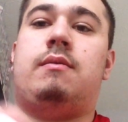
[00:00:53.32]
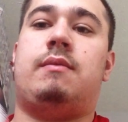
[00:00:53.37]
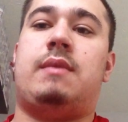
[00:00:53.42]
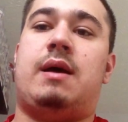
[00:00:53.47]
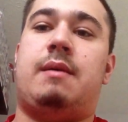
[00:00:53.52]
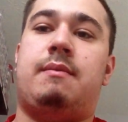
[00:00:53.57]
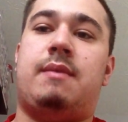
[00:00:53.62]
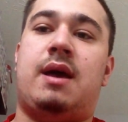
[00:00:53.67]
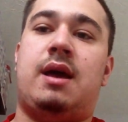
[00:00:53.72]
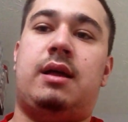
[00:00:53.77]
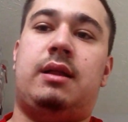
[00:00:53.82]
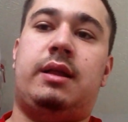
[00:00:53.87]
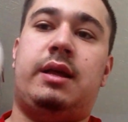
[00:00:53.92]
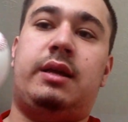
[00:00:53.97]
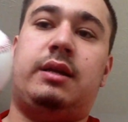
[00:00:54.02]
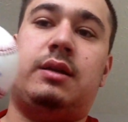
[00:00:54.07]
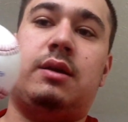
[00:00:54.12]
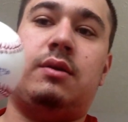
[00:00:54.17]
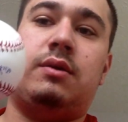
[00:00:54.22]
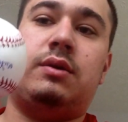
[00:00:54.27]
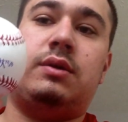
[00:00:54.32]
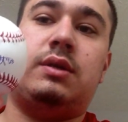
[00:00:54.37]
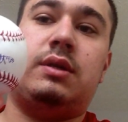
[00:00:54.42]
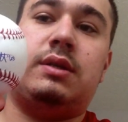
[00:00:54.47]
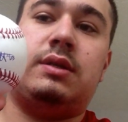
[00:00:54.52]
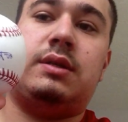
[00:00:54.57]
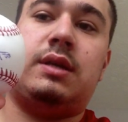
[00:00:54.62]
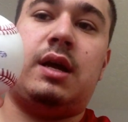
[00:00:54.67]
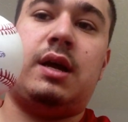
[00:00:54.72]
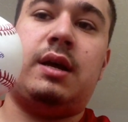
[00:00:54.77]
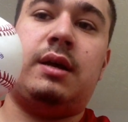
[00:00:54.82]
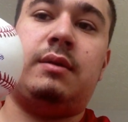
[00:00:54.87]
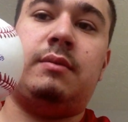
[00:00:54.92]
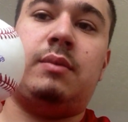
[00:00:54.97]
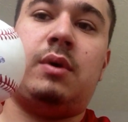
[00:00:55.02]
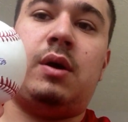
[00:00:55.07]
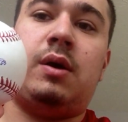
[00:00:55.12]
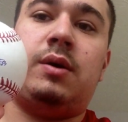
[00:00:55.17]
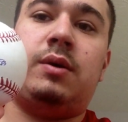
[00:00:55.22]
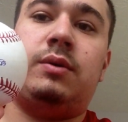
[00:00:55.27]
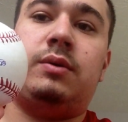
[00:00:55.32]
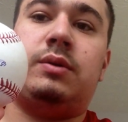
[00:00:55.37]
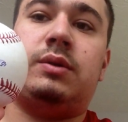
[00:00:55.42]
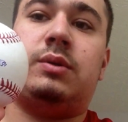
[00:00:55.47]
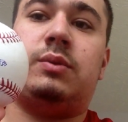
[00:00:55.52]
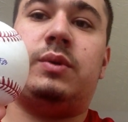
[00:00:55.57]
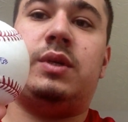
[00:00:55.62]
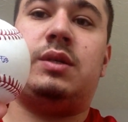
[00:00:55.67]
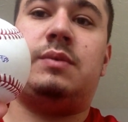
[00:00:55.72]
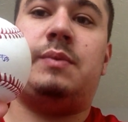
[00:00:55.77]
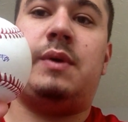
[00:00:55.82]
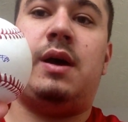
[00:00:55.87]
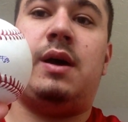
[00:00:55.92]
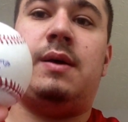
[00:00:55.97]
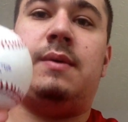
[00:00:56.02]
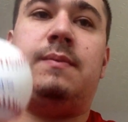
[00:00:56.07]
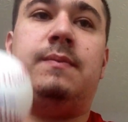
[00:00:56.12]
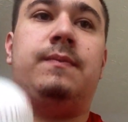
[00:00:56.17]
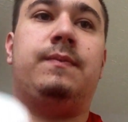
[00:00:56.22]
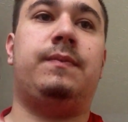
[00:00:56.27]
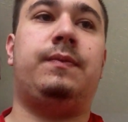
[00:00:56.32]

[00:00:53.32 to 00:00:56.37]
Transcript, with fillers: My Matt Latos signed ball, sweet spot.